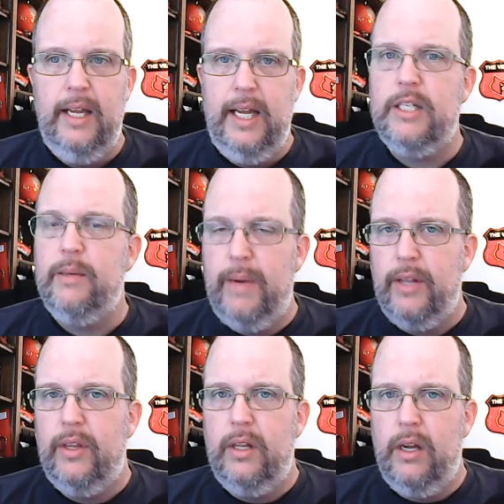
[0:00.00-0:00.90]
It's
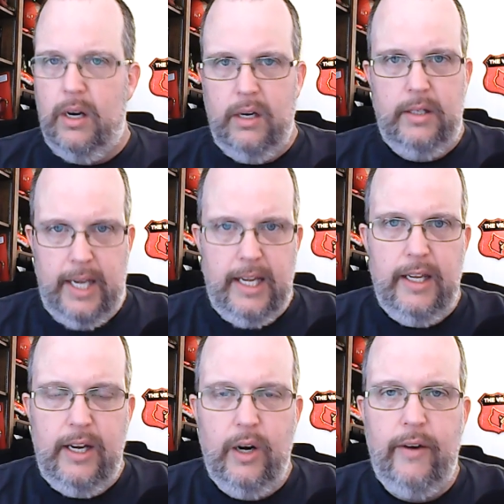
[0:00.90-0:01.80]
about
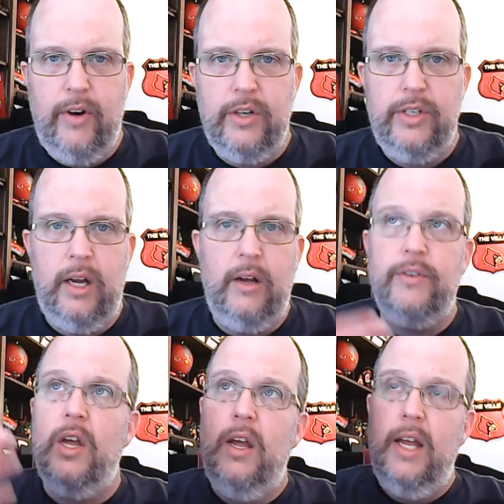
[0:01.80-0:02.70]
taking care of ourselves